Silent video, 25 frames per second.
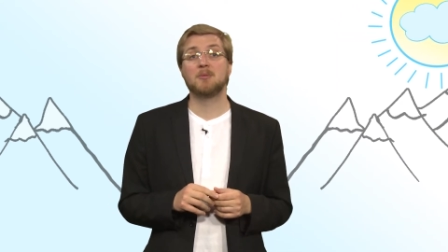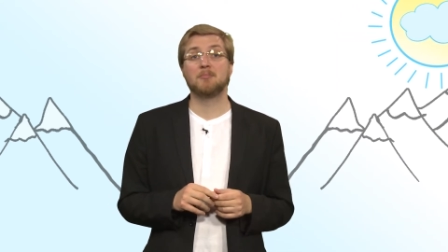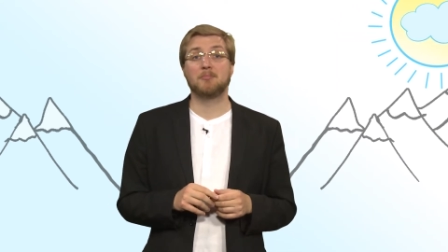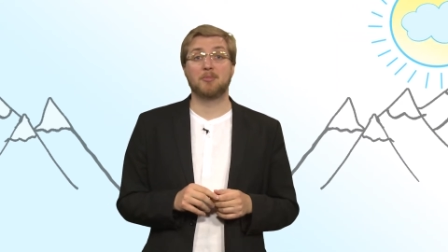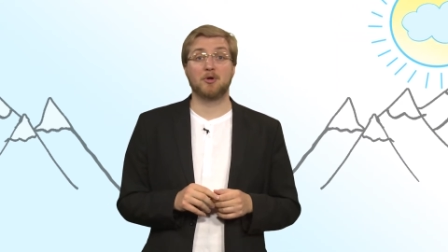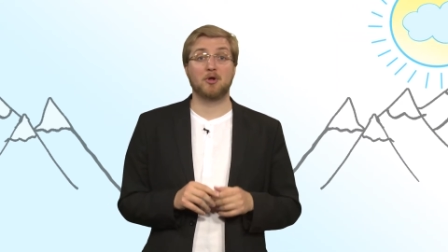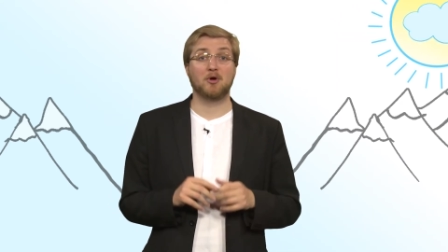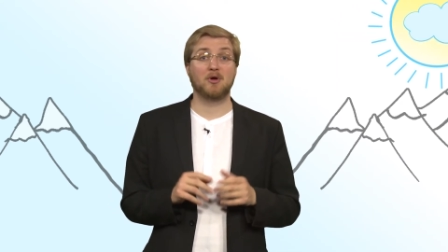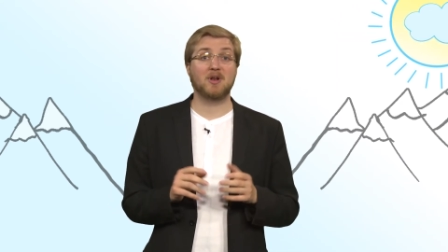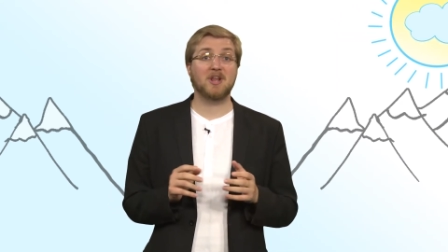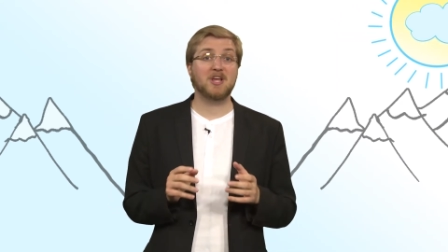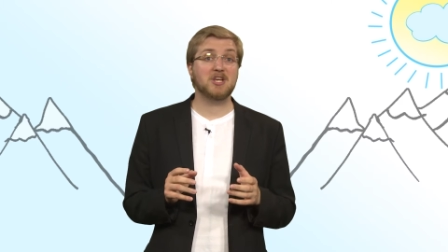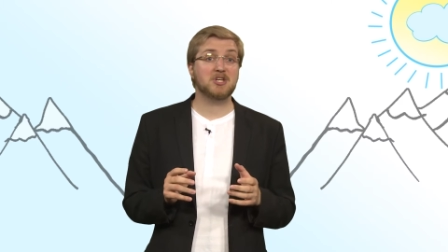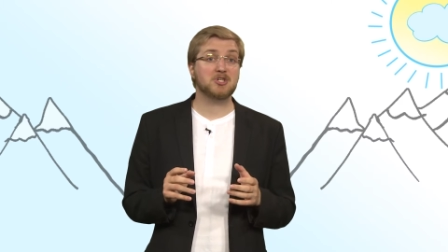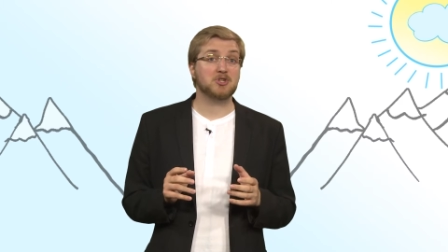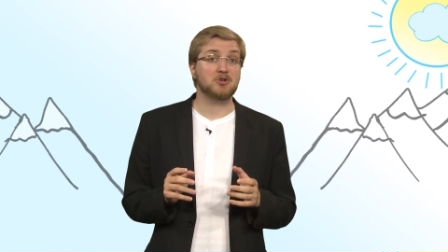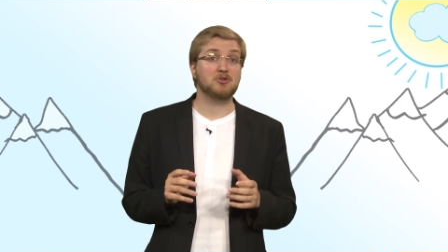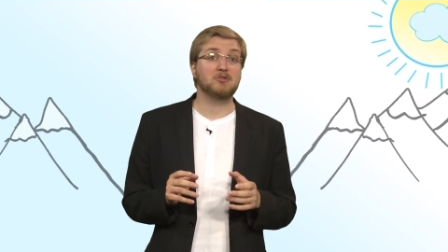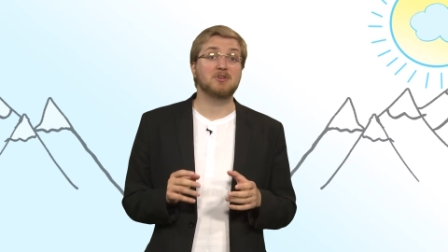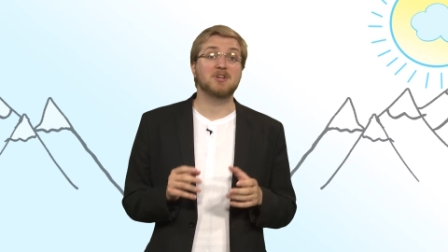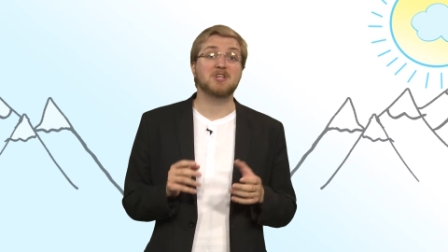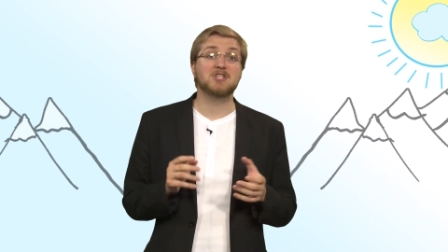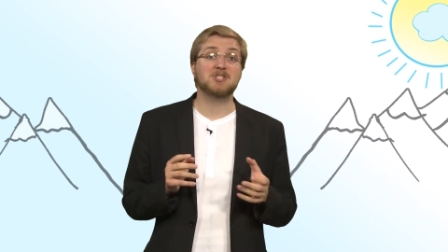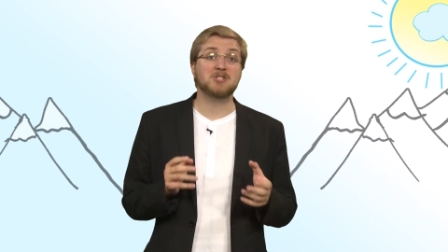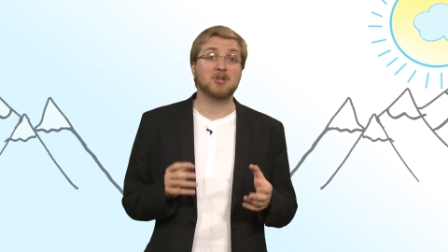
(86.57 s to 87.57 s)
But a
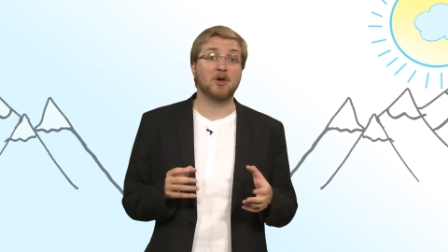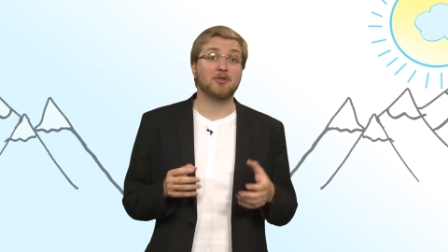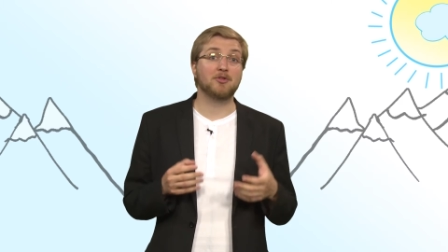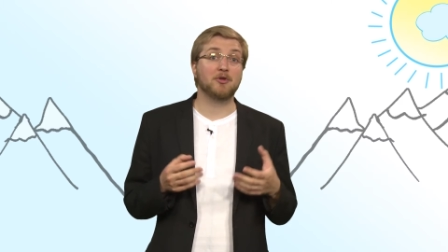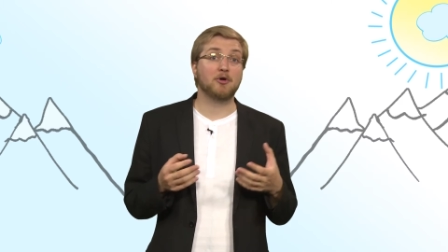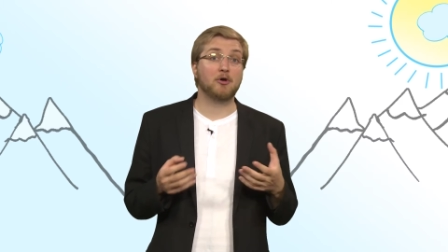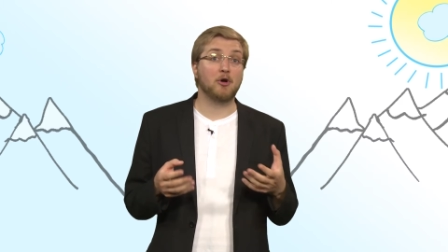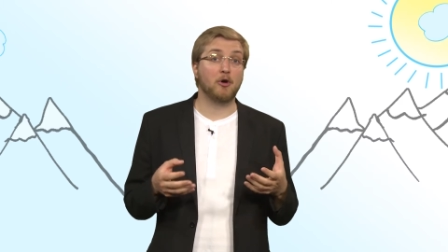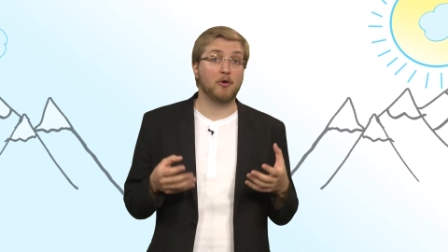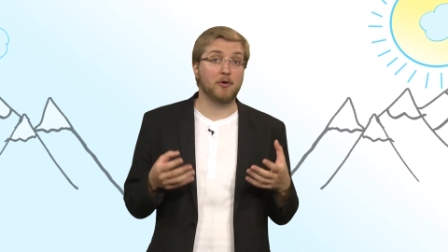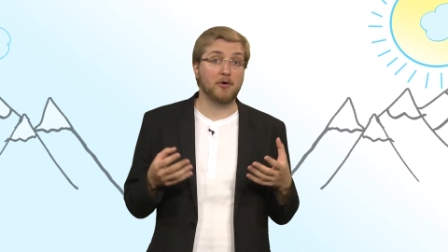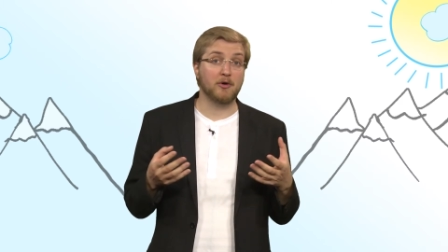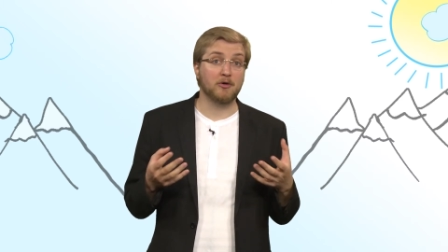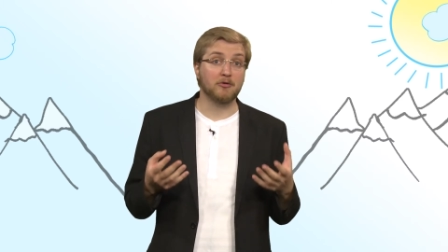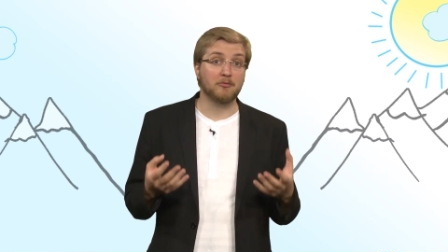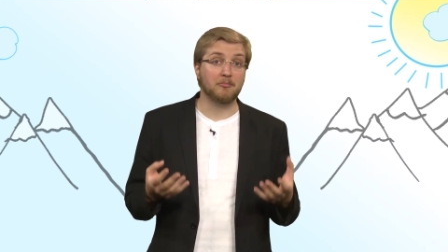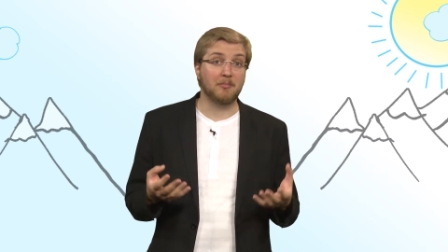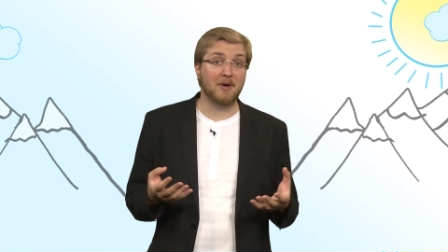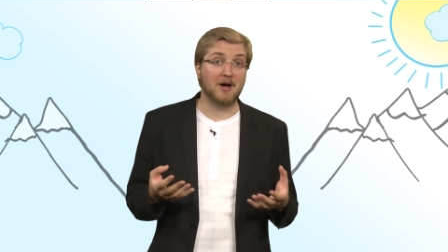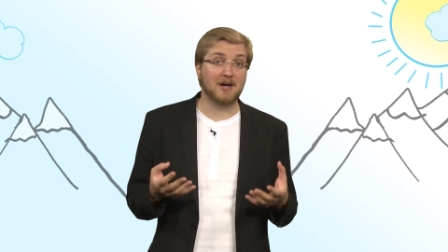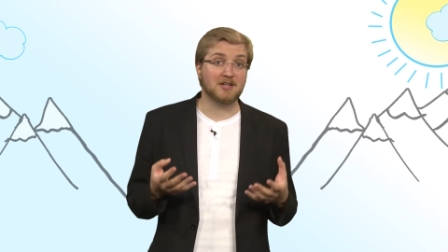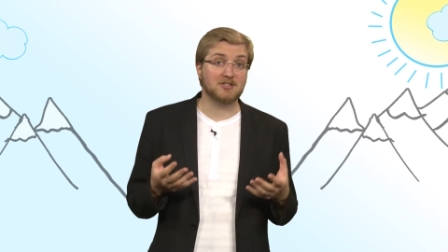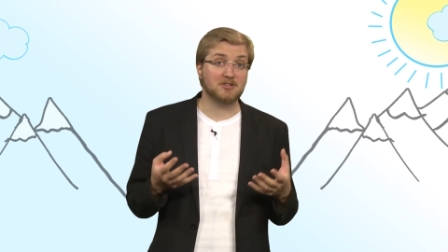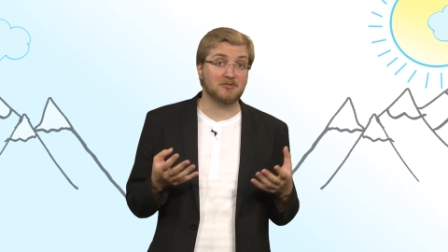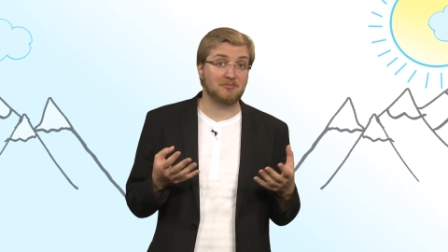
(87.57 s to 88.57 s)
glacier is not a coherent
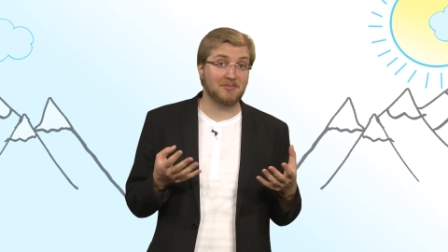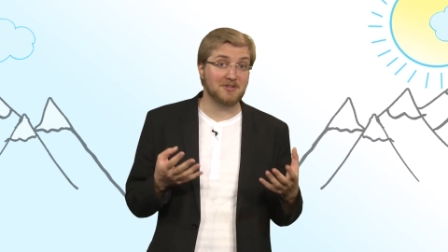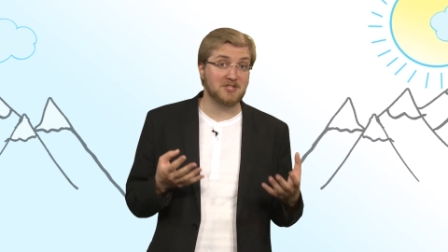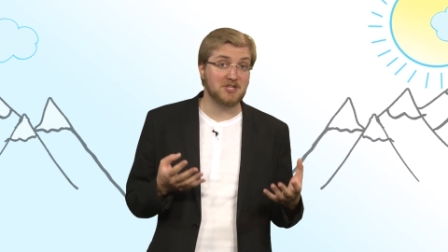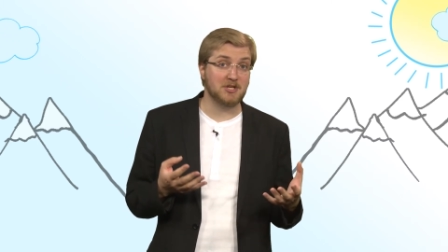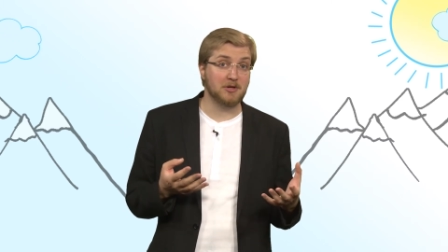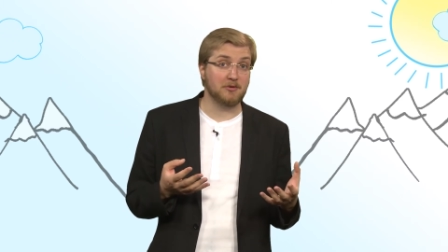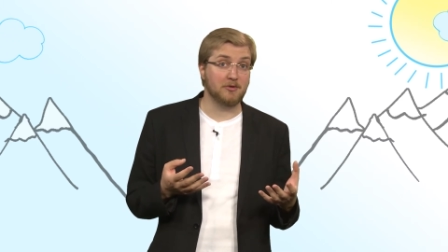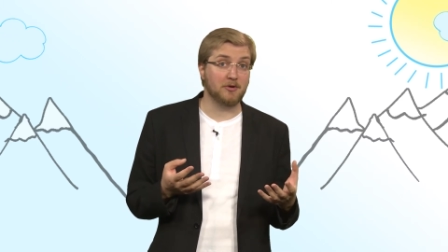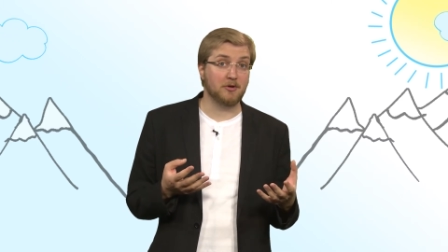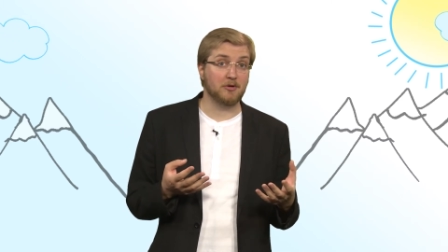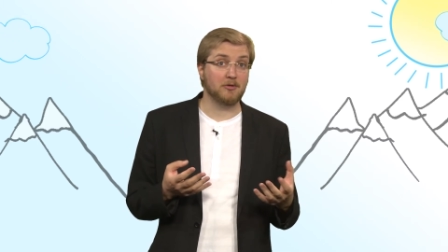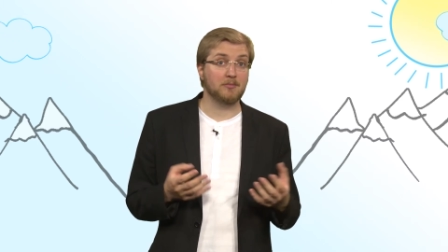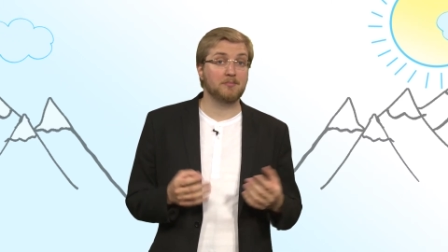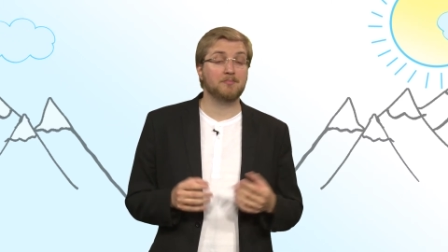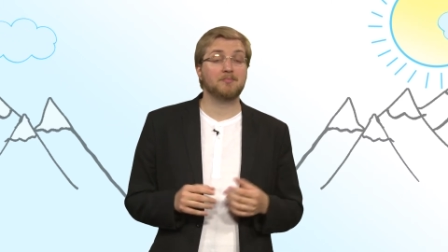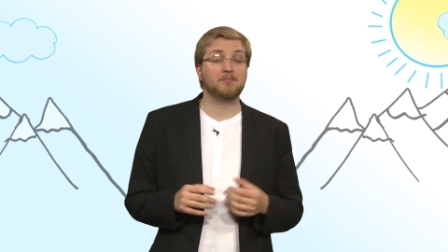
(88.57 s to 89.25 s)
mass of material.